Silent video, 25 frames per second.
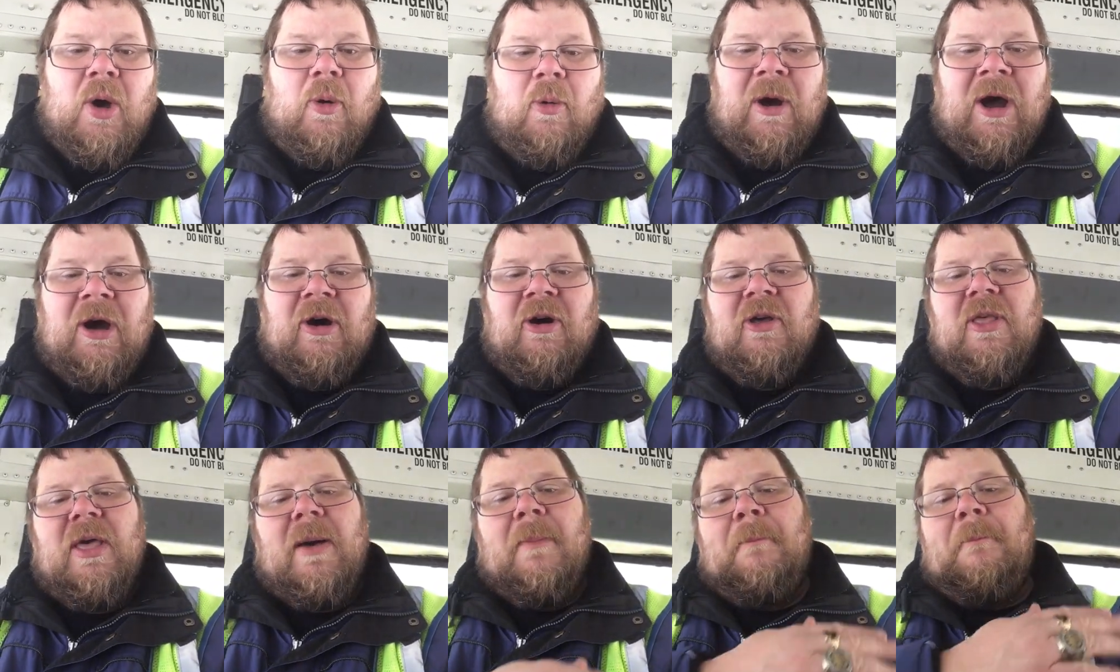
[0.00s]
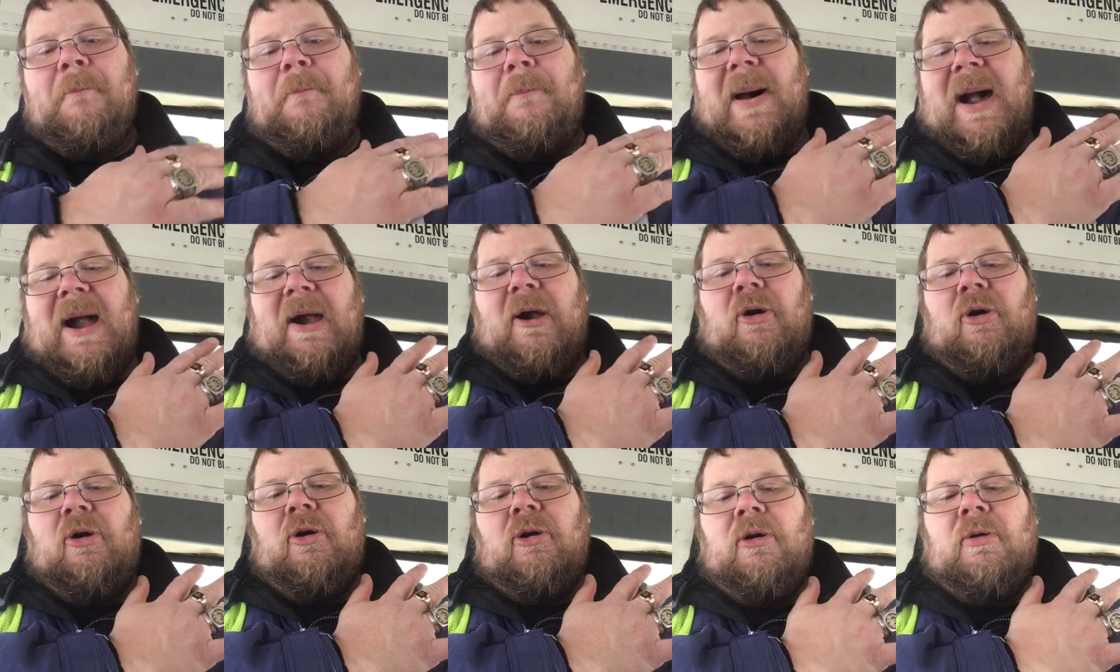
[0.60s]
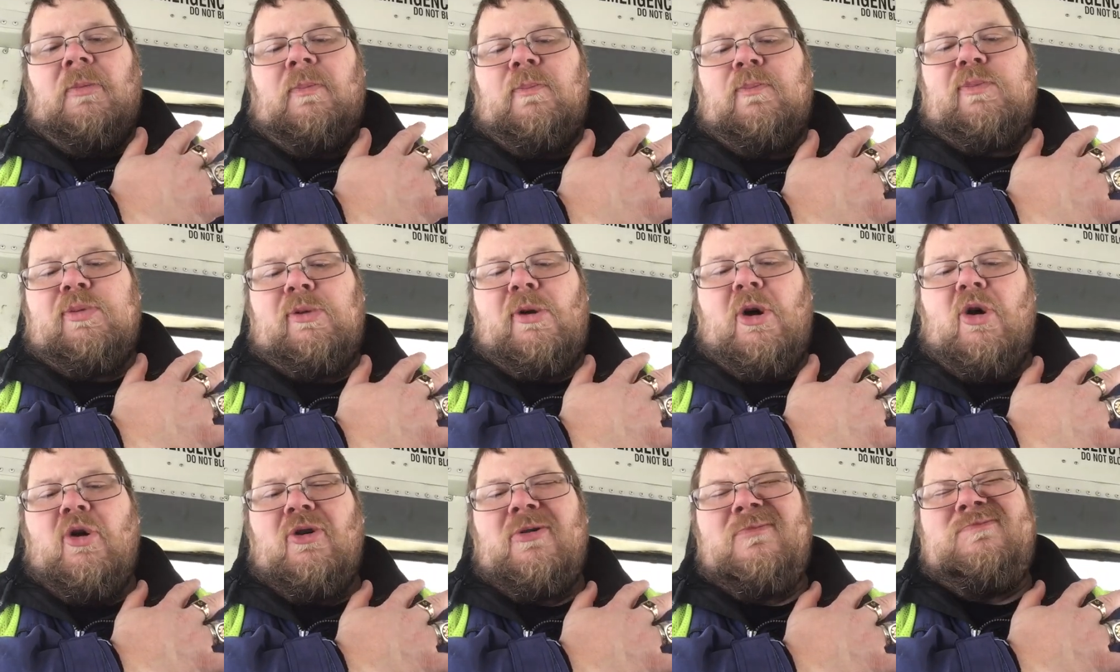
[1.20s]
Well, the barrel
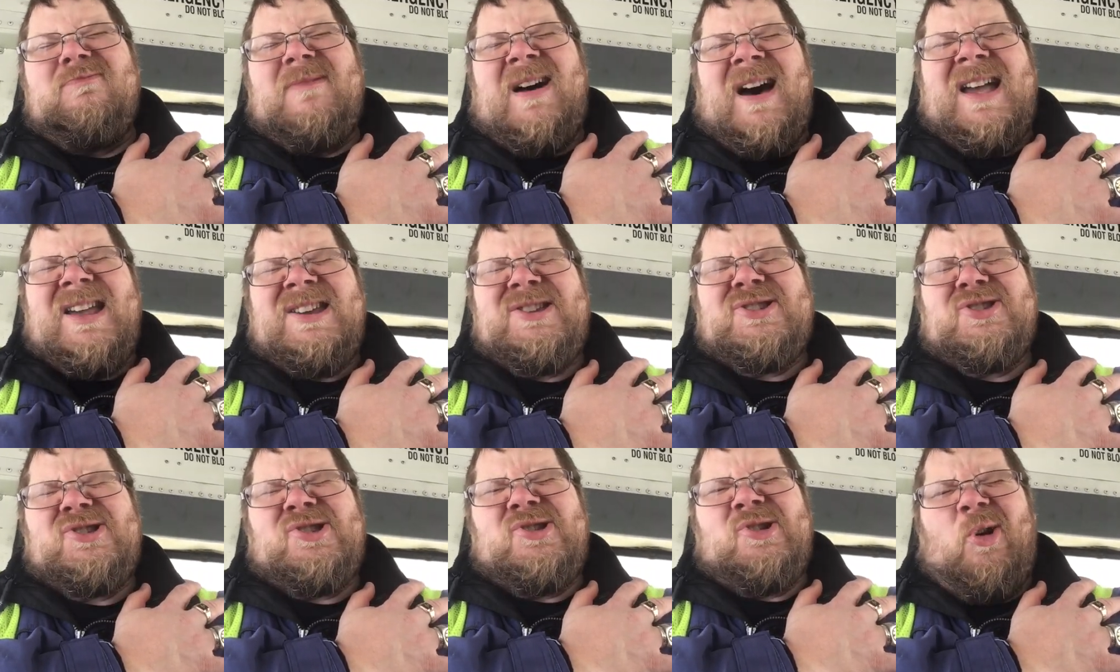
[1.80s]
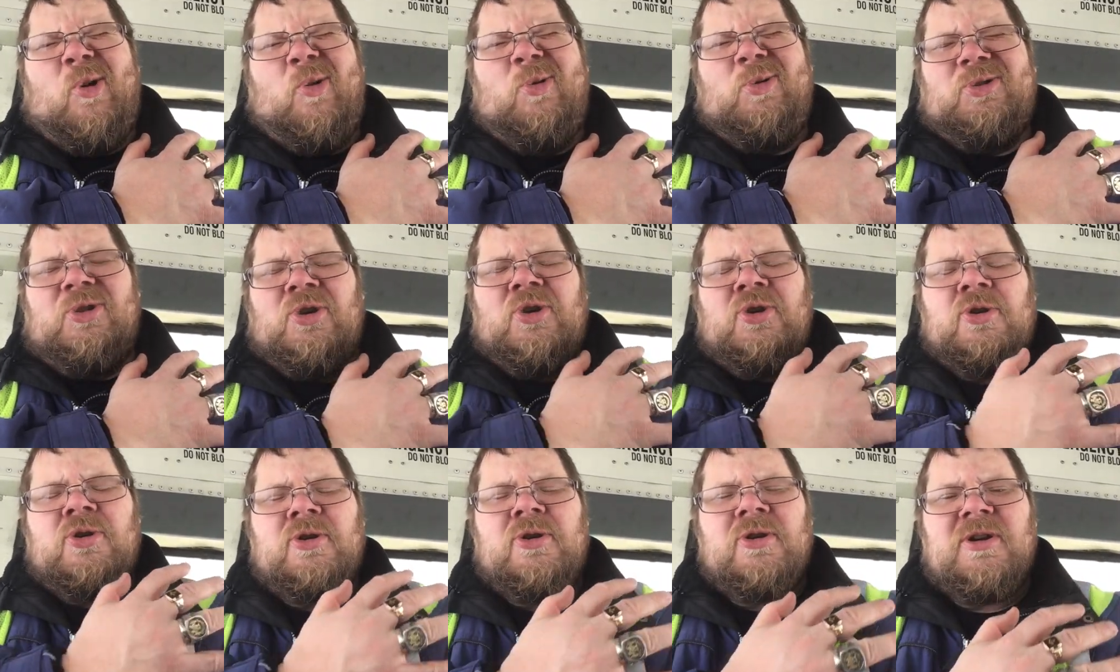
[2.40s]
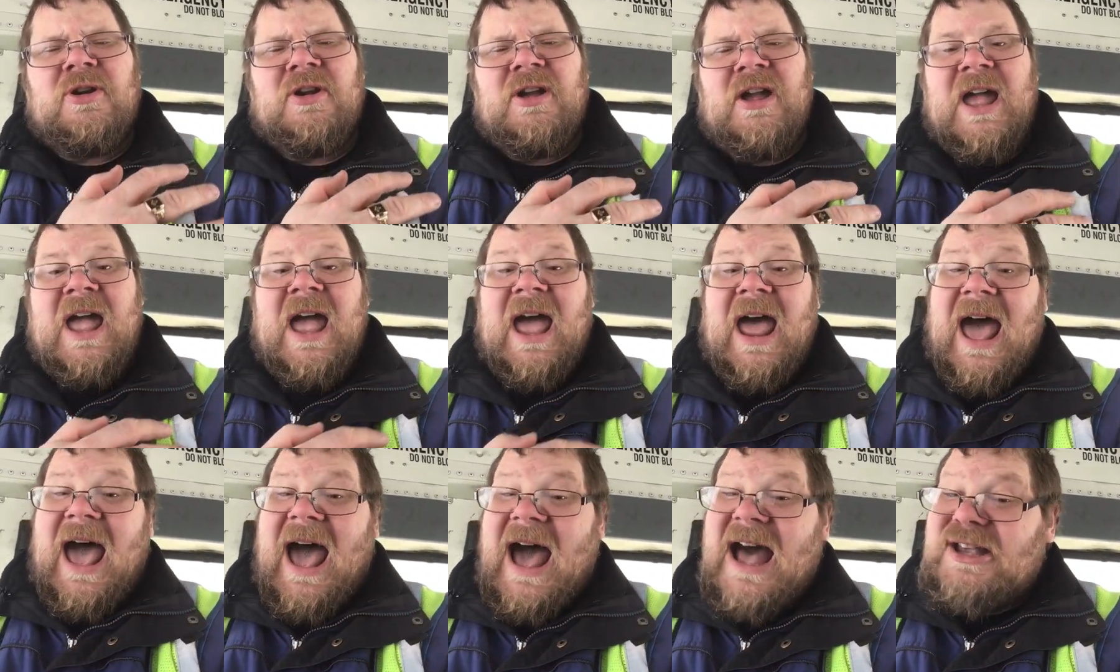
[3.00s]
broke my shoulder
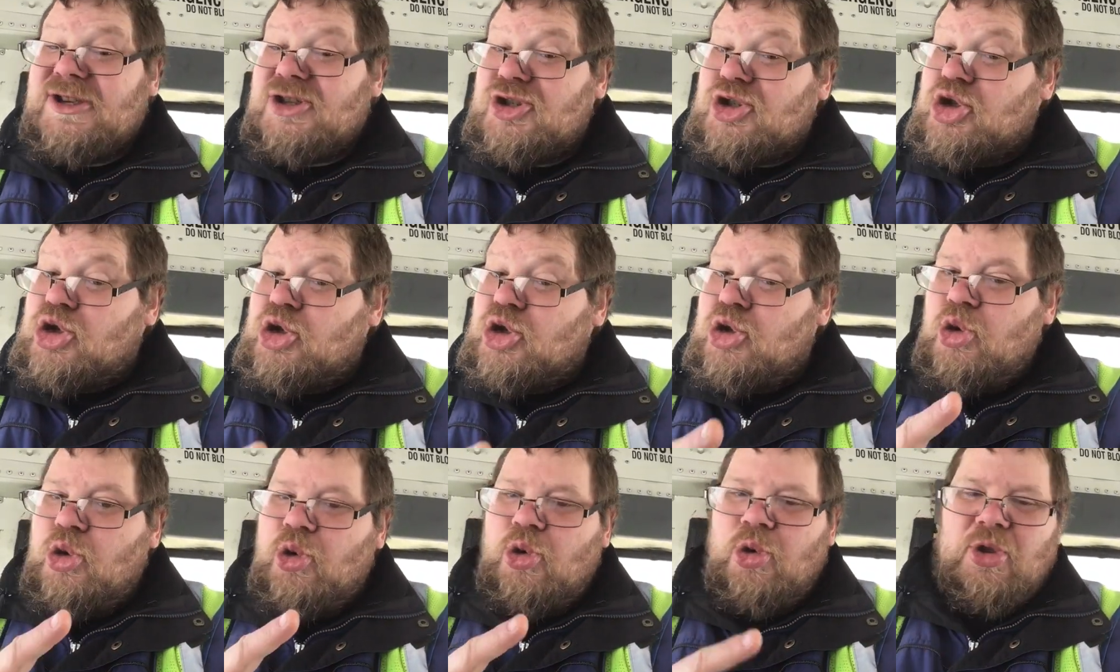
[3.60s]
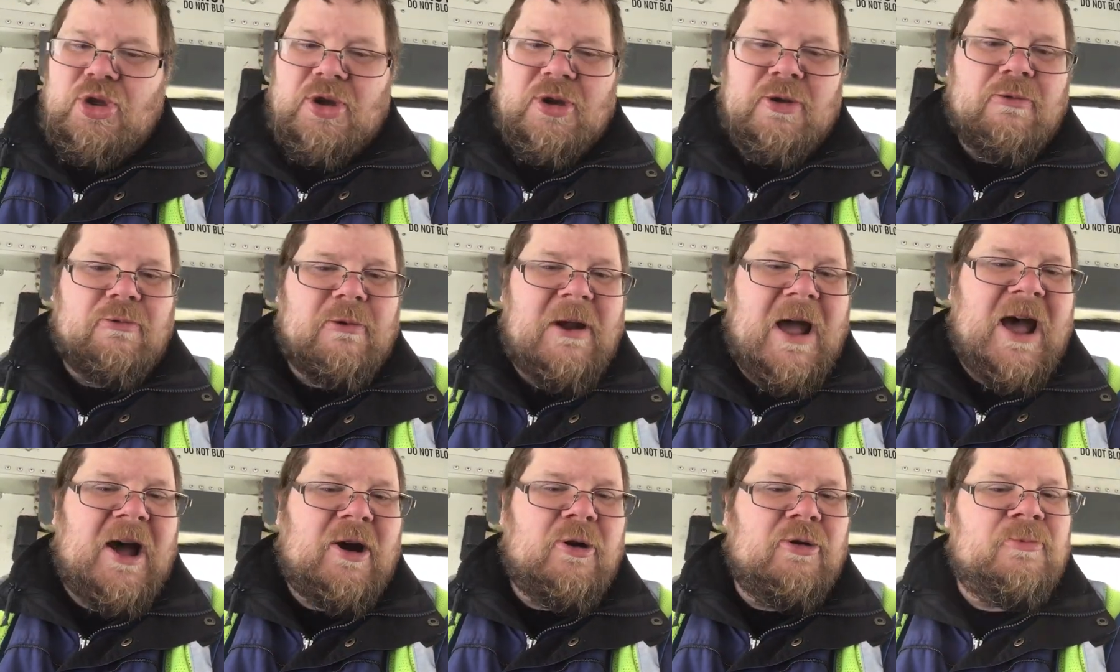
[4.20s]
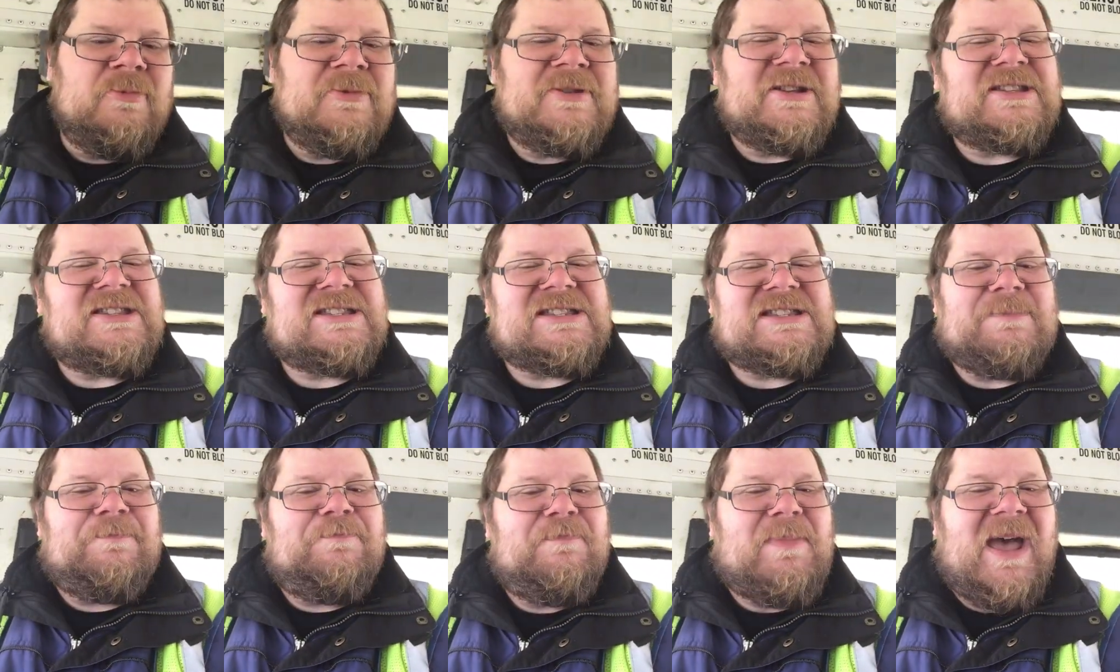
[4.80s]
as to the ground it
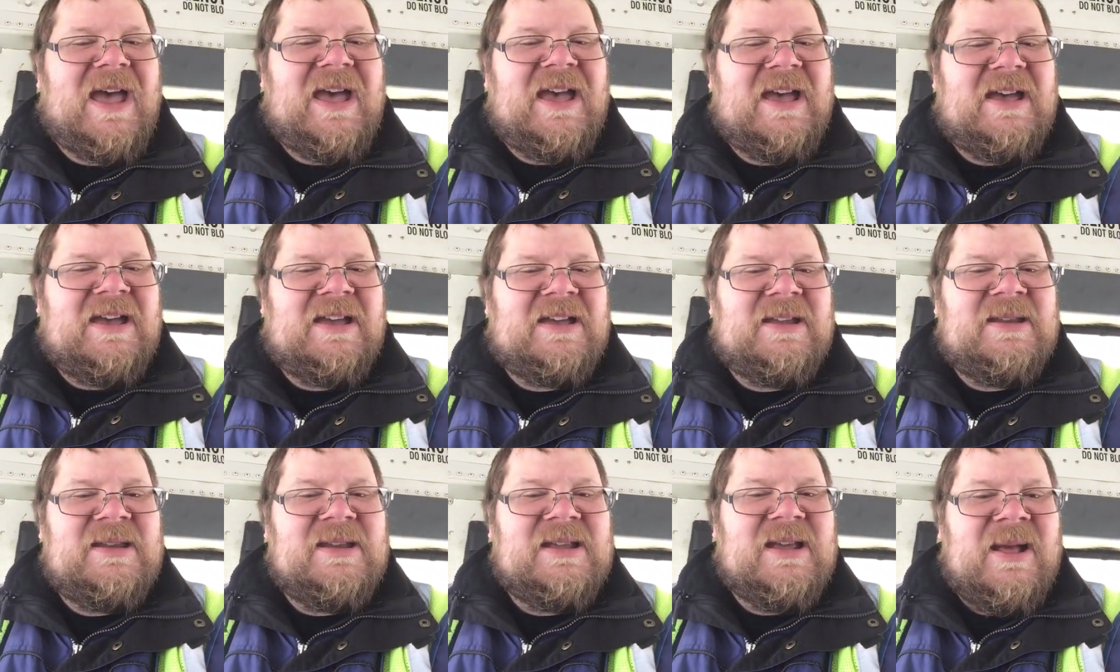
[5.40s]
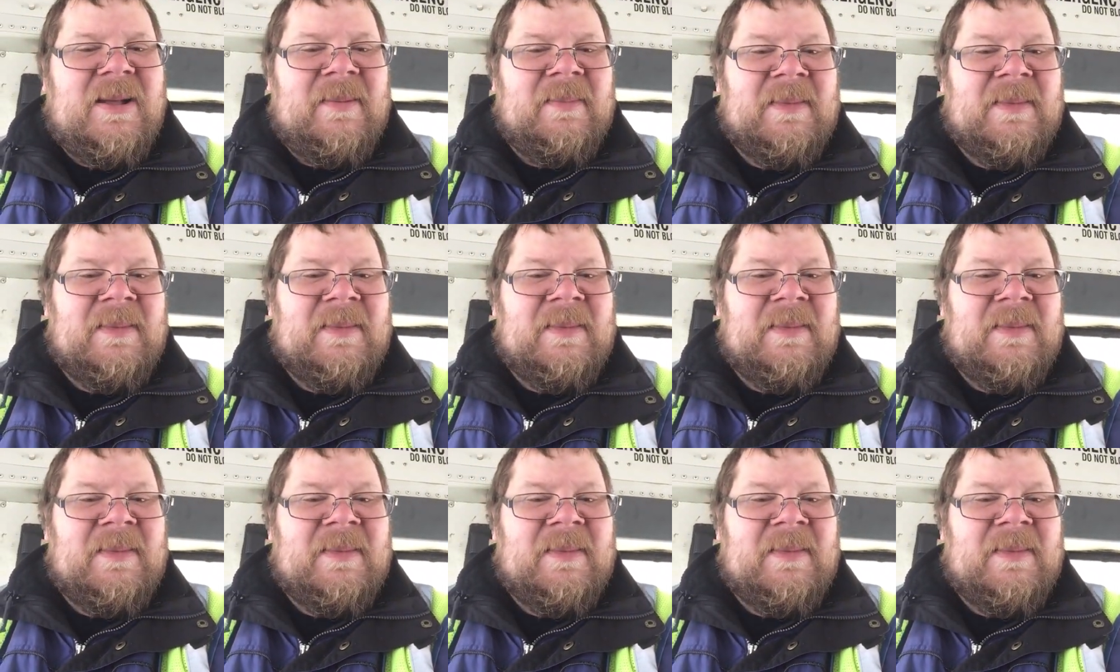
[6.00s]
sped,